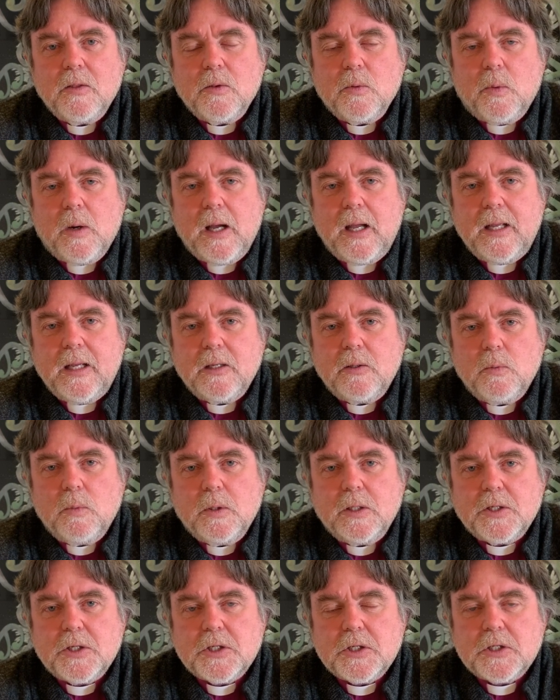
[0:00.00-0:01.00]
the way in
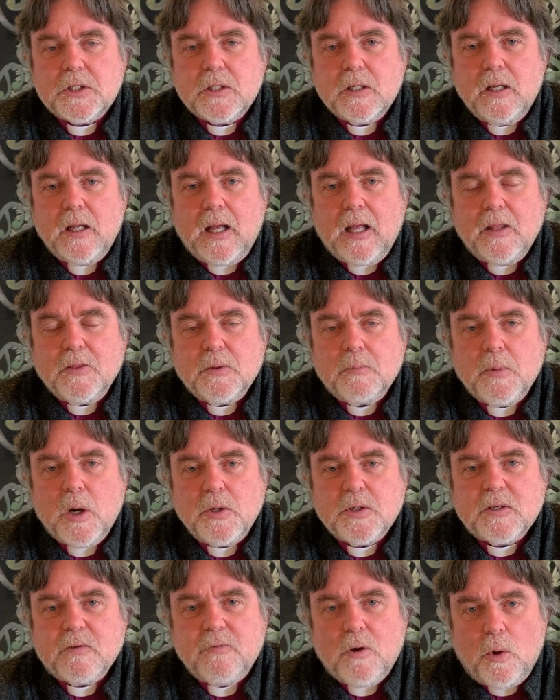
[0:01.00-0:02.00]
which uh, the
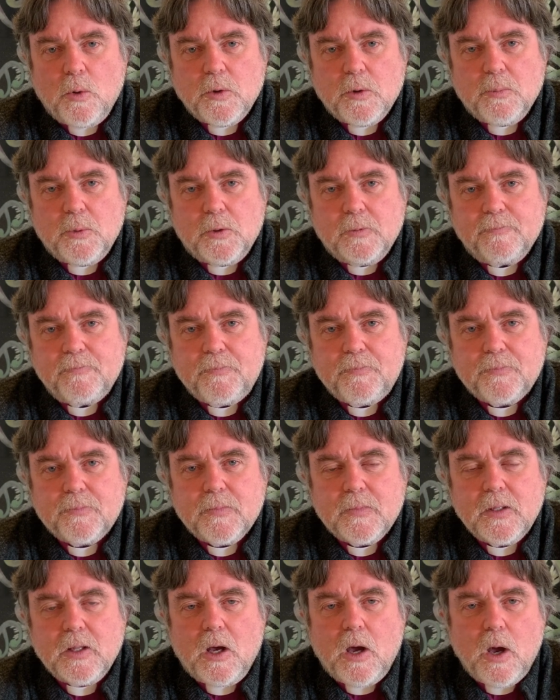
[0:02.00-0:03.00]
most vulnerable,
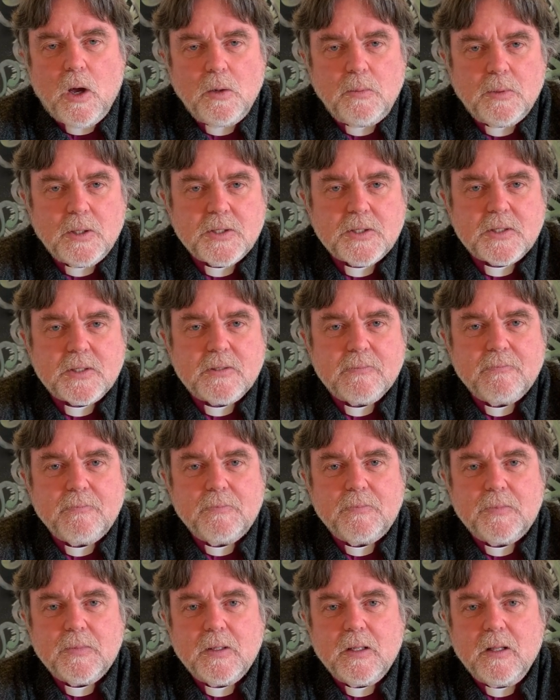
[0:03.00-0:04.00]
the homeless,
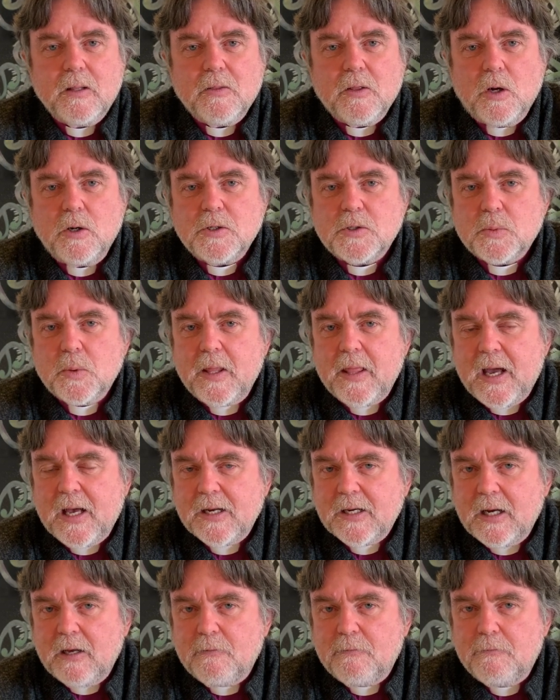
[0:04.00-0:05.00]
those
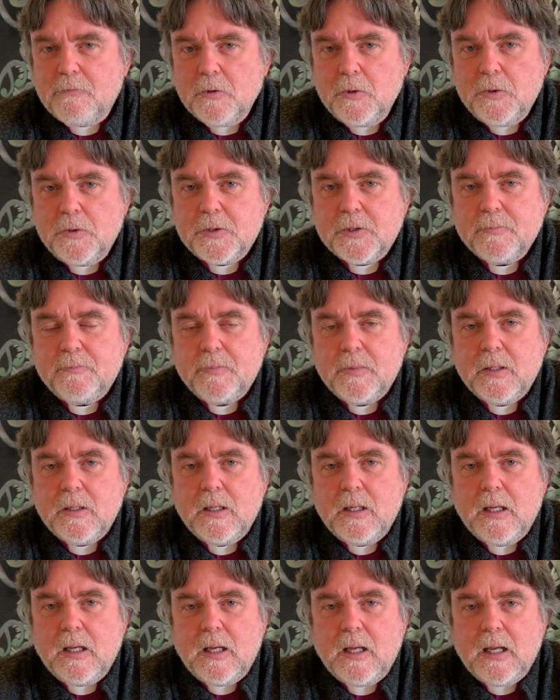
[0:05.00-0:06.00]
without enough food,
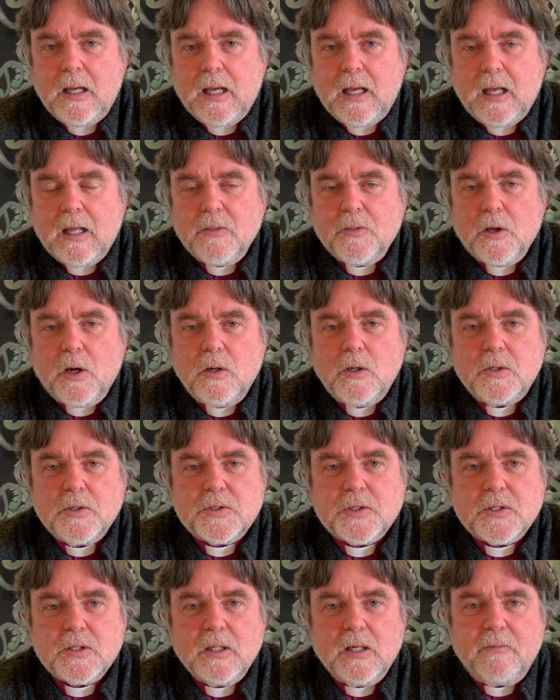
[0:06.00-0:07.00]
uh,
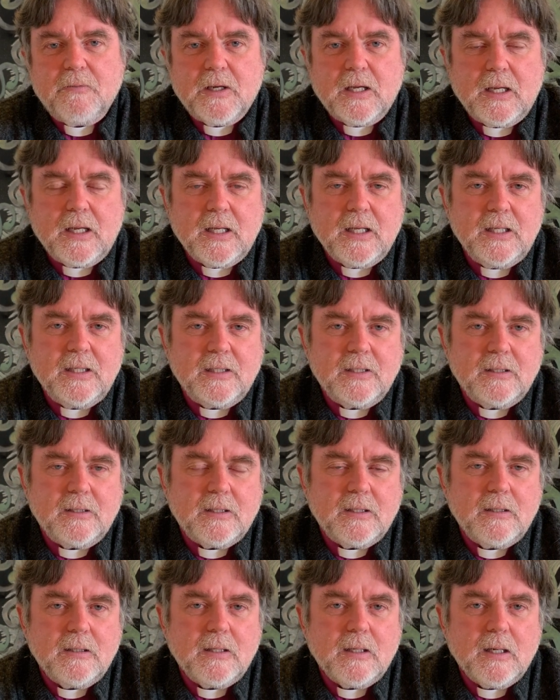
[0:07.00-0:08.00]
those living
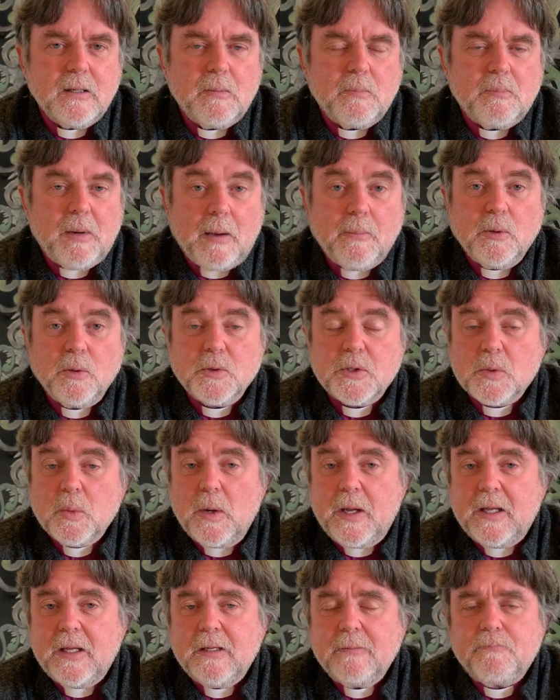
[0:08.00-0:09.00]
in bubbles
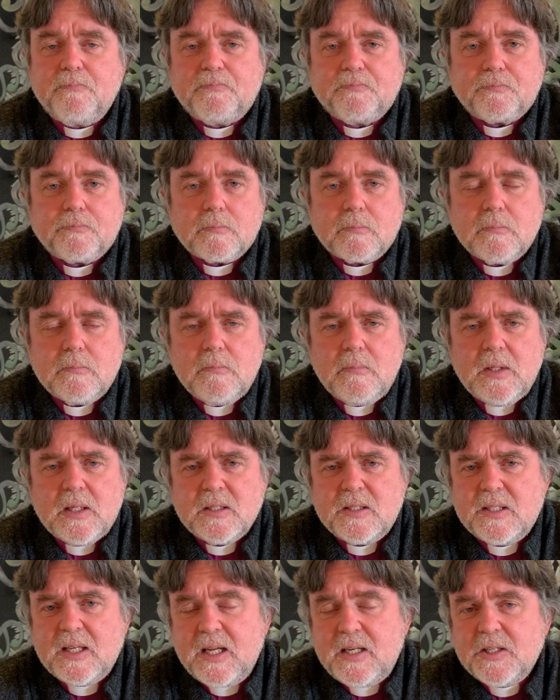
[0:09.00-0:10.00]
where
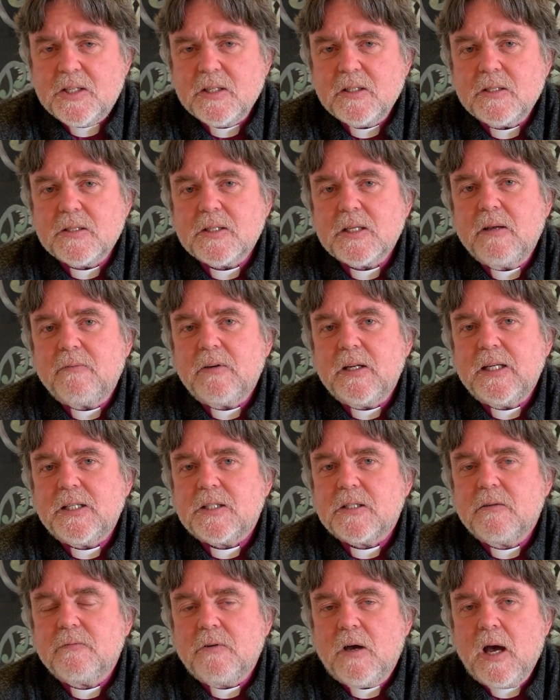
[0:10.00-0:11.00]
tensions have
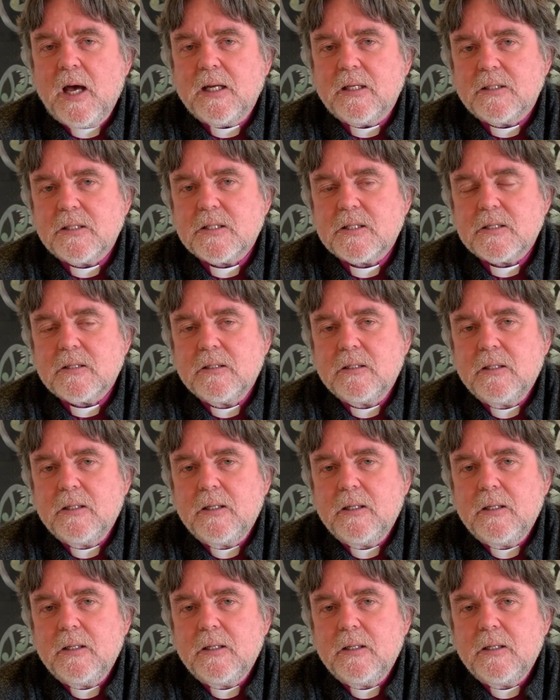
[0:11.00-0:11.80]
led to violence.